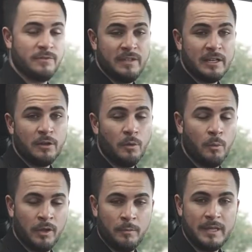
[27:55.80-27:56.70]
vehicle
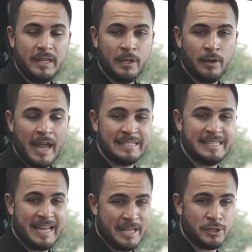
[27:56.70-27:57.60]
will be here as a
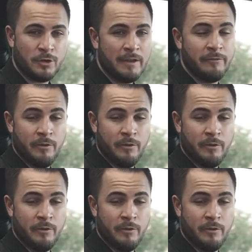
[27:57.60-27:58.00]
test drive